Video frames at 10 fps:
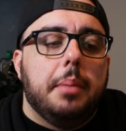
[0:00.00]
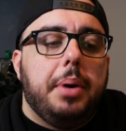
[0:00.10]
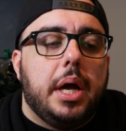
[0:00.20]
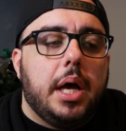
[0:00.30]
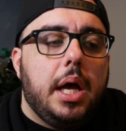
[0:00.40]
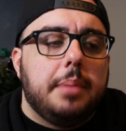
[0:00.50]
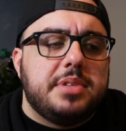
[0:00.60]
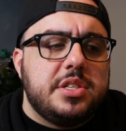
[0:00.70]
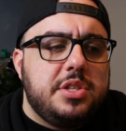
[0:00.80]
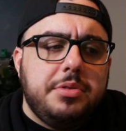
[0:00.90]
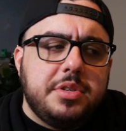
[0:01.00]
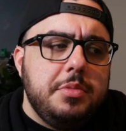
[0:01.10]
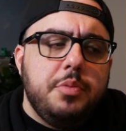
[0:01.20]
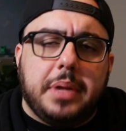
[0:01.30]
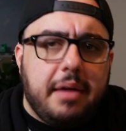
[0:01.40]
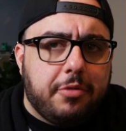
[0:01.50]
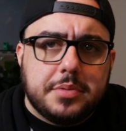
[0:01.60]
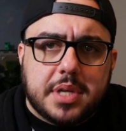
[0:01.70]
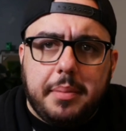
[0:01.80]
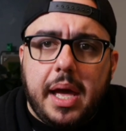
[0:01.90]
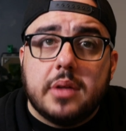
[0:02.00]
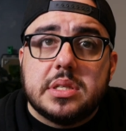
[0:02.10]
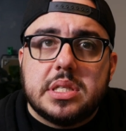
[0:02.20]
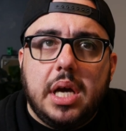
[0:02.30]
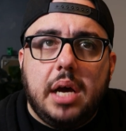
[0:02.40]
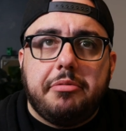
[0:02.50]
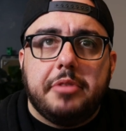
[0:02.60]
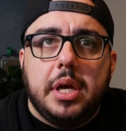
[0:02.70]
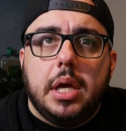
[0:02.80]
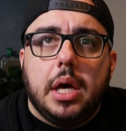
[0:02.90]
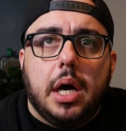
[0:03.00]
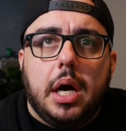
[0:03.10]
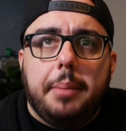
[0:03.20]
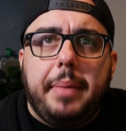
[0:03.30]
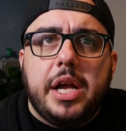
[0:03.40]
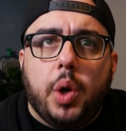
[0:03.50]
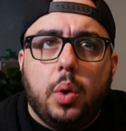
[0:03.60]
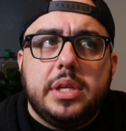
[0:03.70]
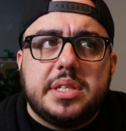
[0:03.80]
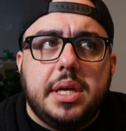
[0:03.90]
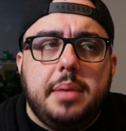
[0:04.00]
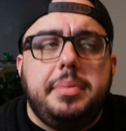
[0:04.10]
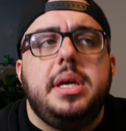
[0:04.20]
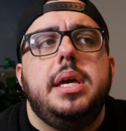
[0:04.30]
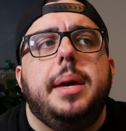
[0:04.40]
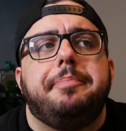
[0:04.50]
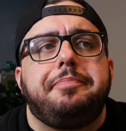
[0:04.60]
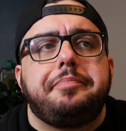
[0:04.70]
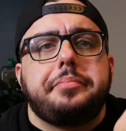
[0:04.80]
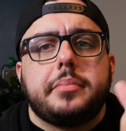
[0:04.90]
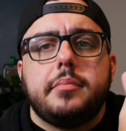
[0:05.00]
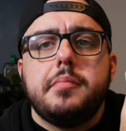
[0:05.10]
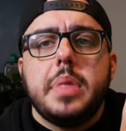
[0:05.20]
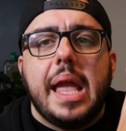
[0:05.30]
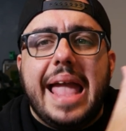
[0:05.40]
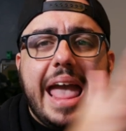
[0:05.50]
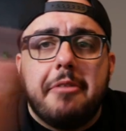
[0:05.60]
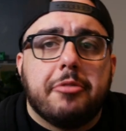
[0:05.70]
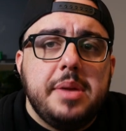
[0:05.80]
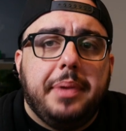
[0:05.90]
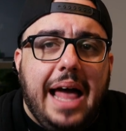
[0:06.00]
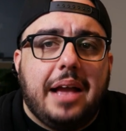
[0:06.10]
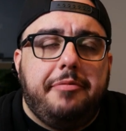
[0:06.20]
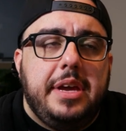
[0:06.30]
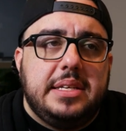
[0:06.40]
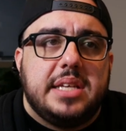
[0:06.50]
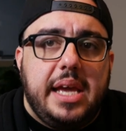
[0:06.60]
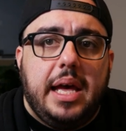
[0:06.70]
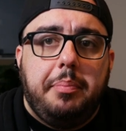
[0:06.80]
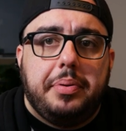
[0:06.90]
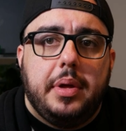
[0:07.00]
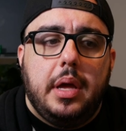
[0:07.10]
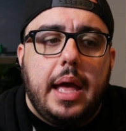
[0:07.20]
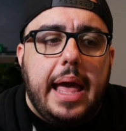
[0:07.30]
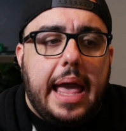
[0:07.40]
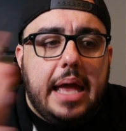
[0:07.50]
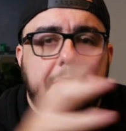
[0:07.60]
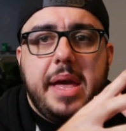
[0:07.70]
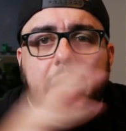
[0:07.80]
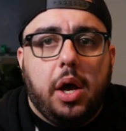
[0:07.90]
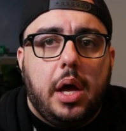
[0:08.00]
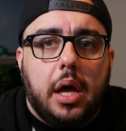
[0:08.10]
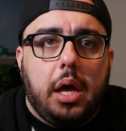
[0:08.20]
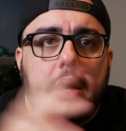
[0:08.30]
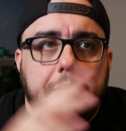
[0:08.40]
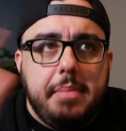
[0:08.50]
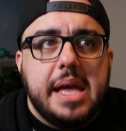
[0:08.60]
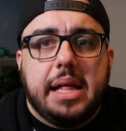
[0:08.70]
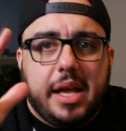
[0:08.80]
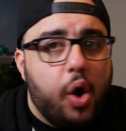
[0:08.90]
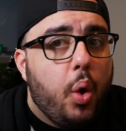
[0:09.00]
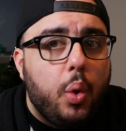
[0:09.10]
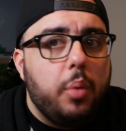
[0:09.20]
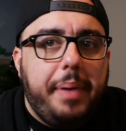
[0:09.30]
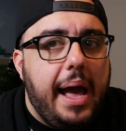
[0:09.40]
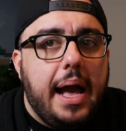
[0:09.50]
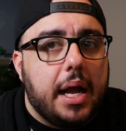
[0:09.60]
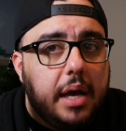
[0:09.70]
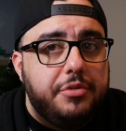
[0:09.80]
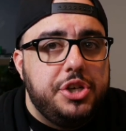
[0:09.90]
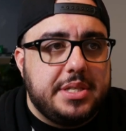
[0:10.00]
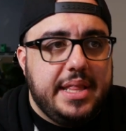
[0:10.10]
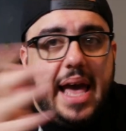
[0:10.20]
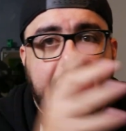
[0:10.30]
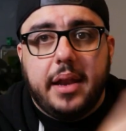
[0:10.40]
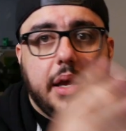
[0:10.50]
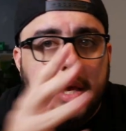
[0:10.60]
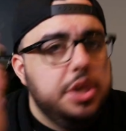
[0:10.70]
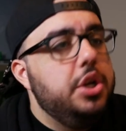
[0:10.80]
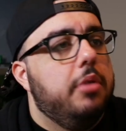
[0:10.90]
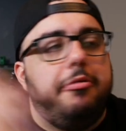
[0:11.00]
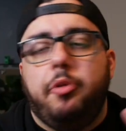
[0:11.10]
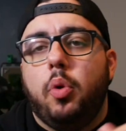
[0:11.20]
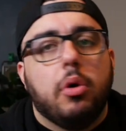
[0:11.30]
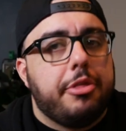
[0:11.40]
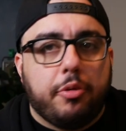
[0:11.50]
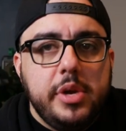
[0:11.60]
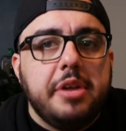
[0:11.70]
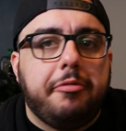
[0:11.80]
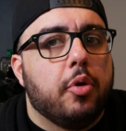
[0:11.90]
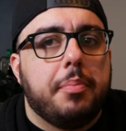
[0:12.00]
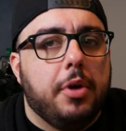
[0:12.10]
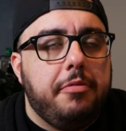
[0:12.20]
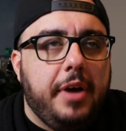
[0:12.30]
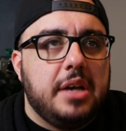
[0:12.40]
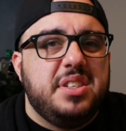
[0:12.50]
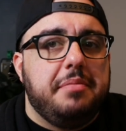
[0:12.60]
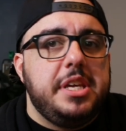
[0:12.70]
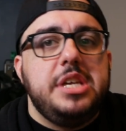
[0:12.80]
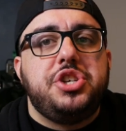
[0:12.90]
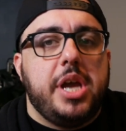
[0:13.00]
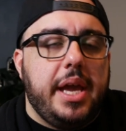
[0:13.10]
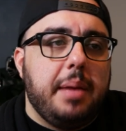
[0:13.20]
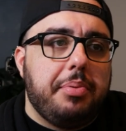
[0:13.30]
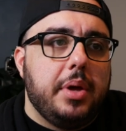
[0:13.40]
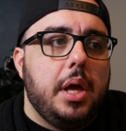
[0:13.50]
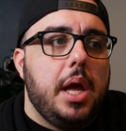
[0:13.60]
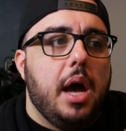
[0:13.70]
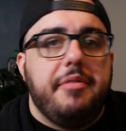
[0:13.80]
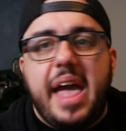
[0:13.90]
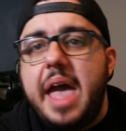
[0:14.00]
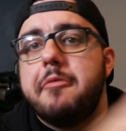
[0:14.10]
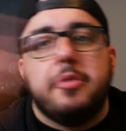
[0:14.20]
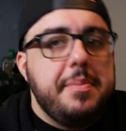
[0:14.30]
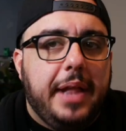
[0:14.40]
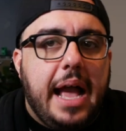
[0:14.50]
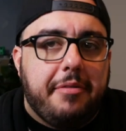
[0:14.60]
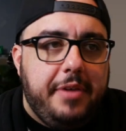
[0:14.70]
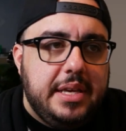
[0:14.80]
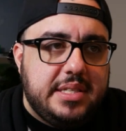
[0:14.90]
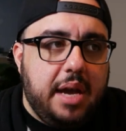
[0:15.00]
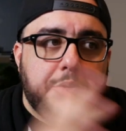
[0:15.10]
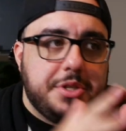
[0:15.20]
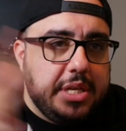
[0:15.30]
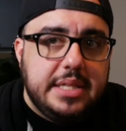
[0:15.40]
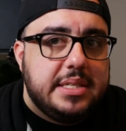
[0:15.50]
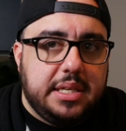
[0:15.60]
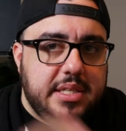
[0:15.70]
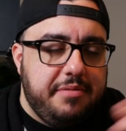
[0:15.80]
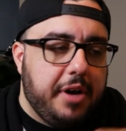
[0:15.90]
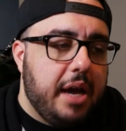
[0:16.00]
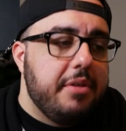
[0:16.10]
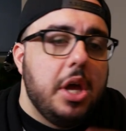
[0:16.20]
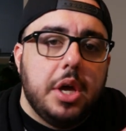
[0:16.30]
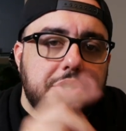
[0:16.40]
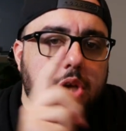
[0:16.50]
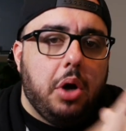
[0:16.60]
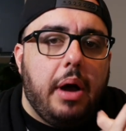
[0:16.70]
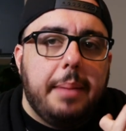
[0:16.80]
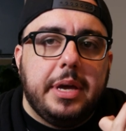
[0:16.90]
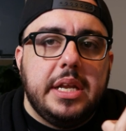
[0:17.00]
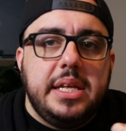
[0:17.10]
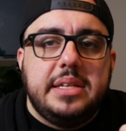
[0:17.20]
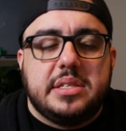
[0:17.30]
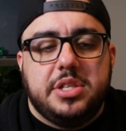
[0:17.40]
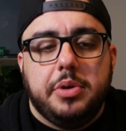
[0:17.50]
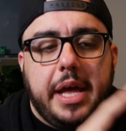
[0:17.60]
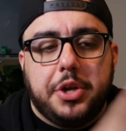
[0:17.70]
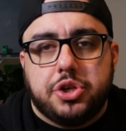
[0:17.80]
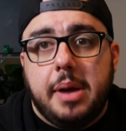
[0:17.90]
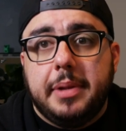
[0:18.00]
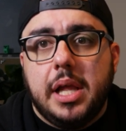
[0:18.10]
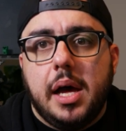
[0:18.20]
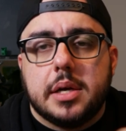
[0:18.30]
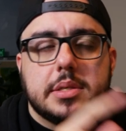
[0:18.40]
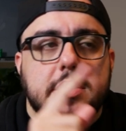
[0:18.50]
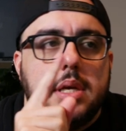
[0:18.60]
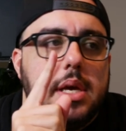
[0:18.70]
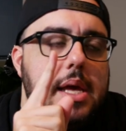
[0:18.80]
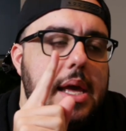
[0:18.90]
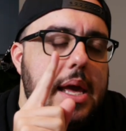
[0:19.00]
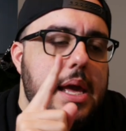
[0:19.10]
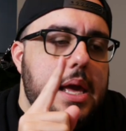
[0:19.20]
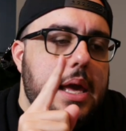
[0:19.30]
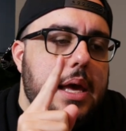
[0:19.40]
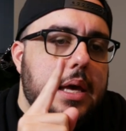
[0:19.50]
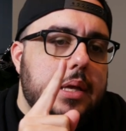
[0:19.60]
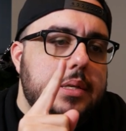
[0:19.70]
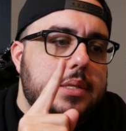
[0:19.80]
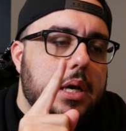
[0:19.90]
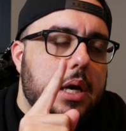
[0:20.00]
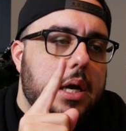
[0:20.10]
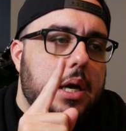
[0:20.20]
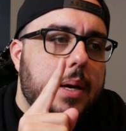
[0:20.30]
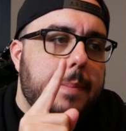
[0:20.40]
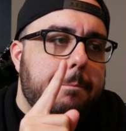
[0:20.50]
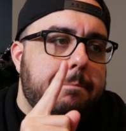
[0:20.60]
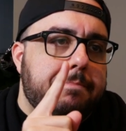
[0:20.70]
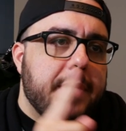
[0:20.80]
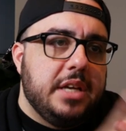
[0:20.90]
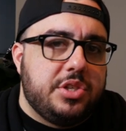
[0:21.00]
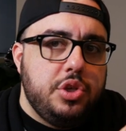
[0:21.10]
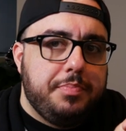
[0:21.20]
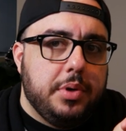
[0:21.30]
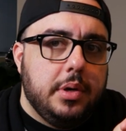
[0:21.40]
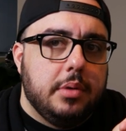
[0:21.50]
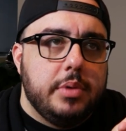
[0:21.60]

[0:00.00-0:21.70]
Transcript: but um, since there's some new platforms coming out and stuff, uh, my goal is going to be every blackface amp and make a make like a whole pack of just that. You know, four, three to four profiles of each amp of every blackface that was in 65. So I'm gonna need to still get a Tremolux and um, a Super